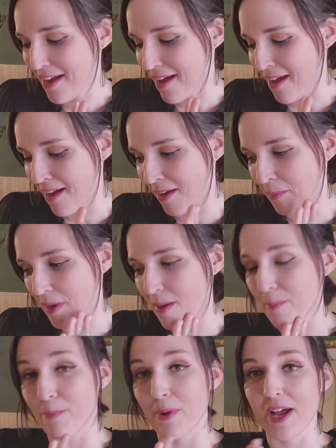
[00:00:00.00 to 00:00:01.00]

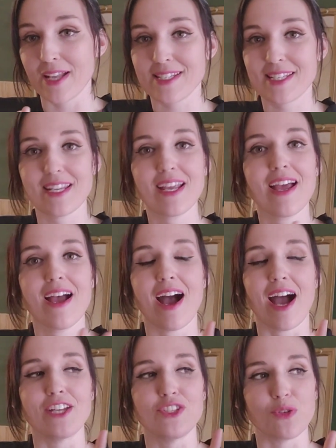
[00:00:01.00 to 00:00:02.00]
But
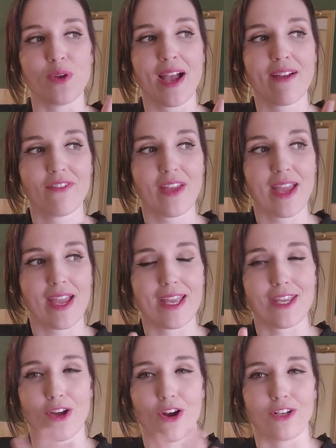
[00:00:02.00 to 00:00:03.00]
I do have a
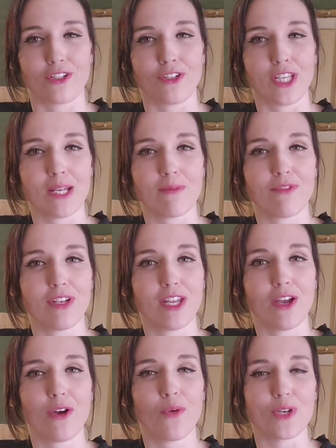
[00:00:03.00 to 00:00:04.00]
yard cleanup video,